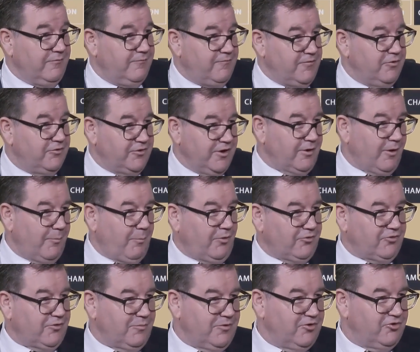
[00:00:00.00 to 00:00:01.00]
If you did, I
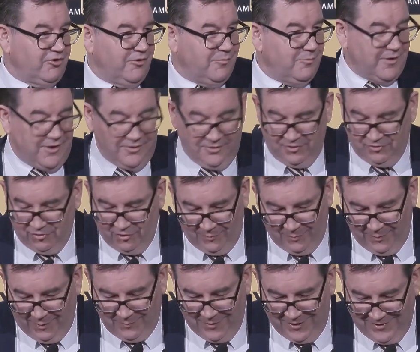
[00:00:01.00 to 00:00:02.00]
possibly shouldn't be in the
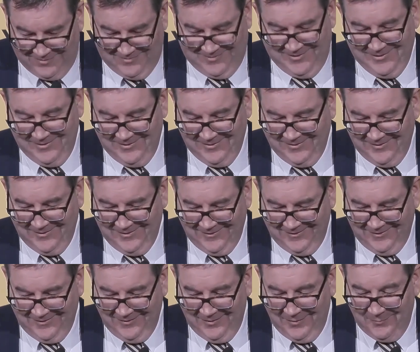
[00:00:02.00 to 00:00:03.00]
job I'm in.
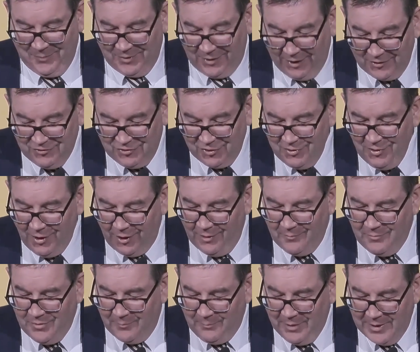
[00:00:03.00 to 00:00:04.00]
But I do
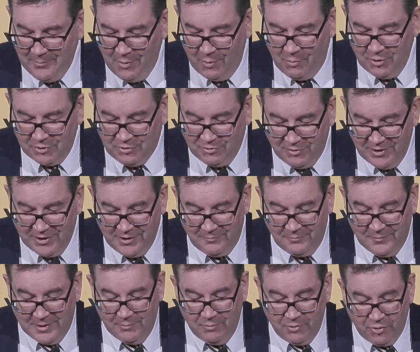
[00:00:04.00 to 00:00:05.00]
hope that people would credit
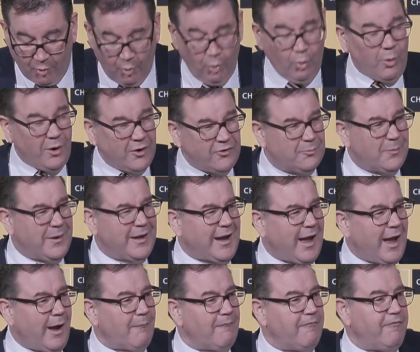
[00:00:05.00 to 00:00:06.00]
me with always being
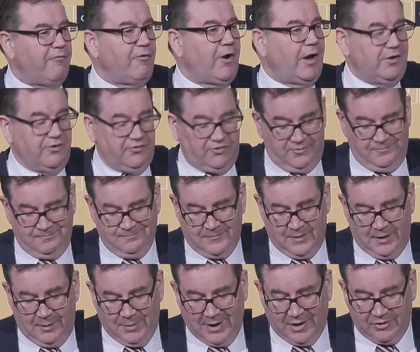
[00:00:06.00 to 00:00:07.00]
upfront
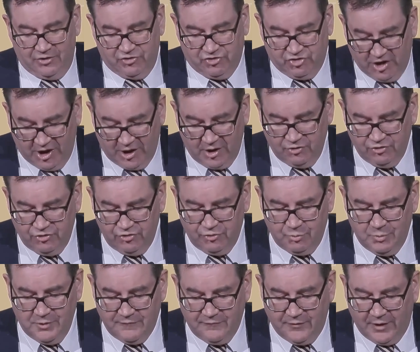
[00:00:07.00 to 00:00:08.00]
about the challenges
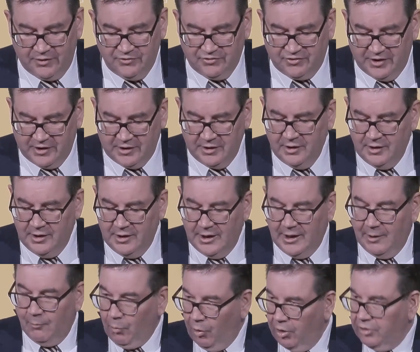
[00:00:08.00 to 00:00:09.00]
we're facing
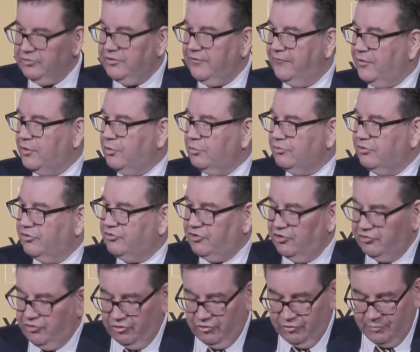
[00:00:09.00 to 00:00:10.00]
and what difficult
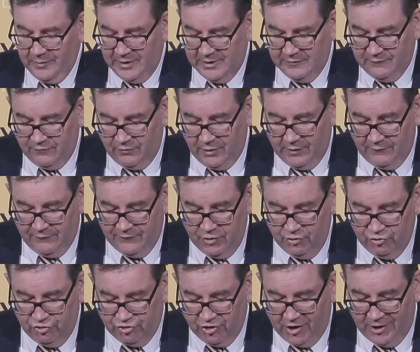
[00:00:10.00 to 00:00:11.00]
decisions mean for our
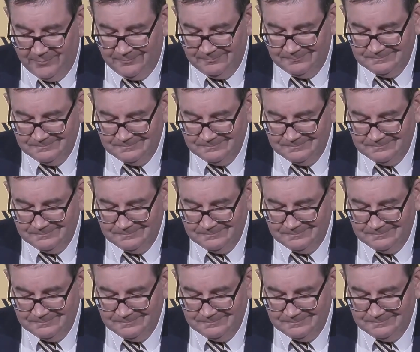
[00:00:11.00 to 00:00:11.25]
future.